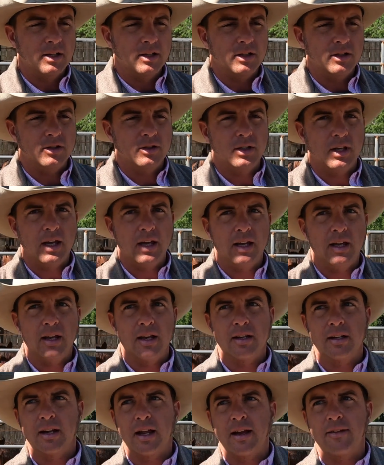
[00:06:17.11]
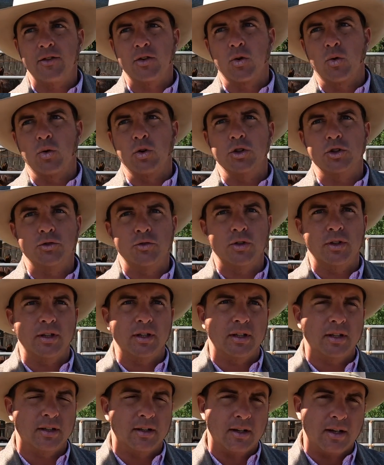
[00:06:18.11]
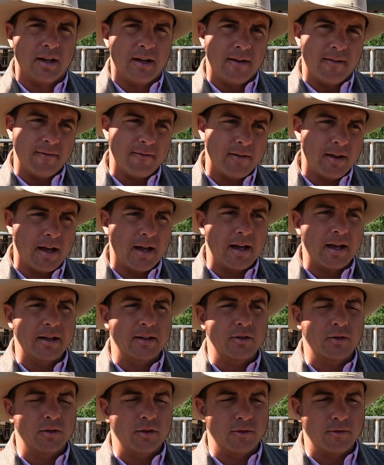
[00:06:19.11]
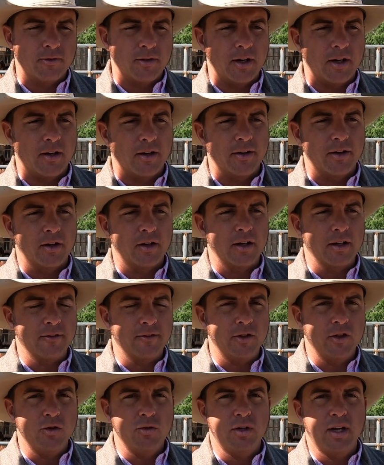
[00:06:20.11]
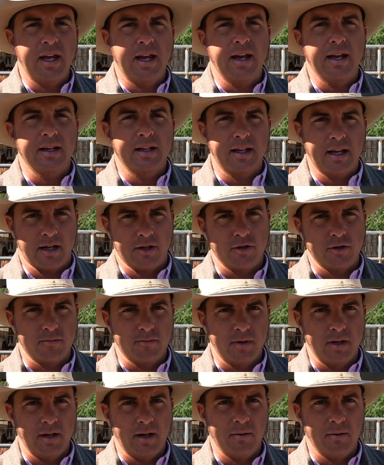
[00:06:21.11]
You can't have your horse for the vet or the farrier if you can't catch them.